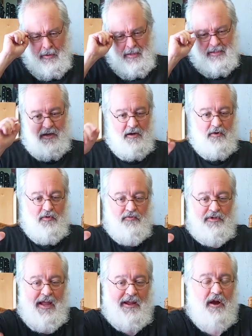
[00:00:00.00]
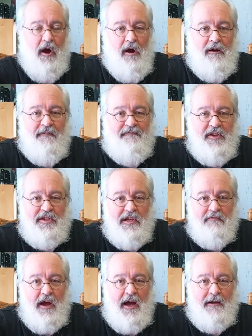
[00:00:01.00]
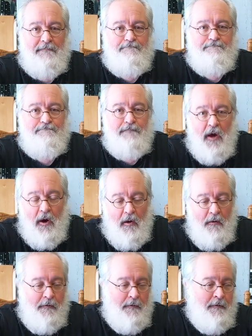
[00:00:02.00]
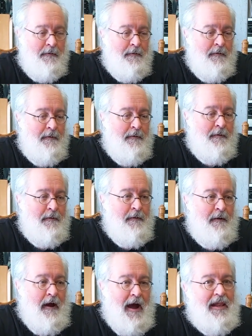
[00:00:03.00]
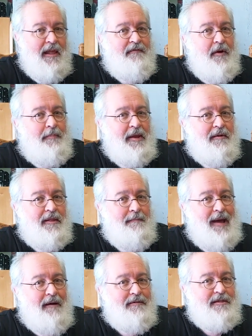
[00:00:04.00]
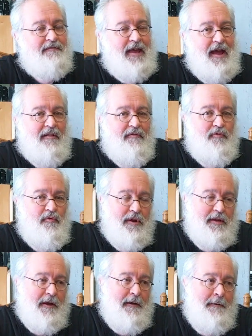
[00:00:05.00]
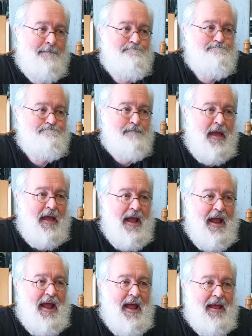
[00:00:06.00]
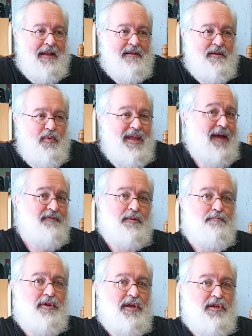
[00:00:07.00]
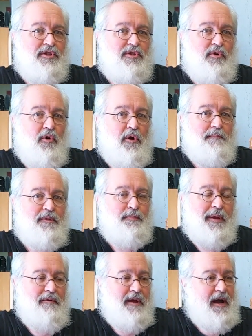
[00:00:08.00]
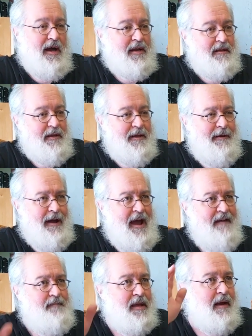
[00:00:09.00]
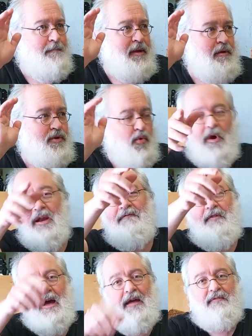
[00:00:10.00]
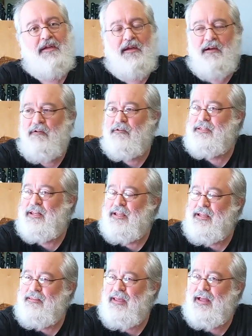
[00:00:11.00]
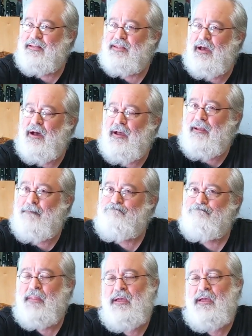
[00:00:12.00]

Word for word: Is it a new Tenkara fishing rod? No. I live up here in the mountains of California and we have some pretty good storms periodically. I've been up here twenty-five years, and in that time,